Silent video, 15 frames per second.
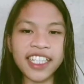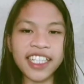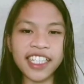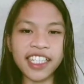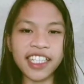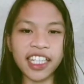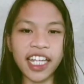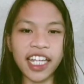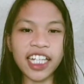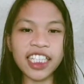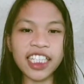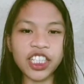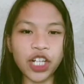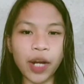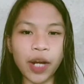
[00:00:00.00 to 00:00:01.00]
is the neck
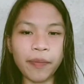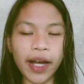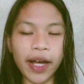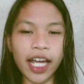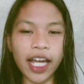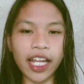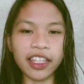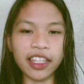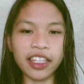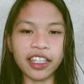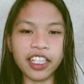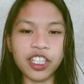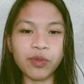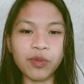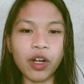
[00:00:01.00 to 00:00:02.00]
strap eyelet,
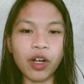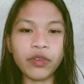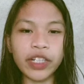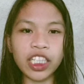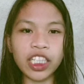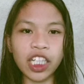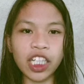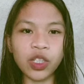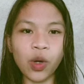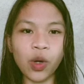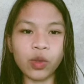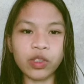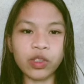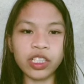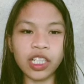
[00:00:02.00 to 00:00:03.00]
a small ring that
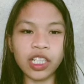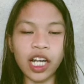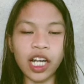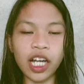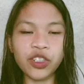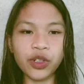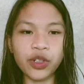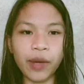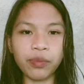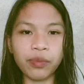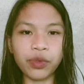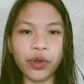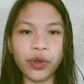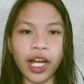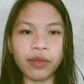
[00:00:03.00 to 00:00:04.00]
holds a strap
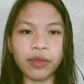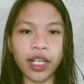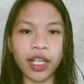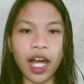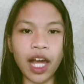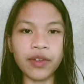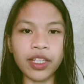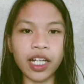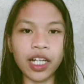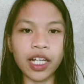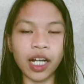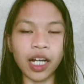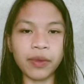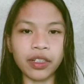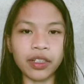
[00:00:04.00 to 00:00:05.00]
to help carry the
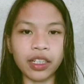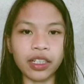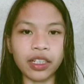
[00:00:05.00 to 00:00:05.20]
camera.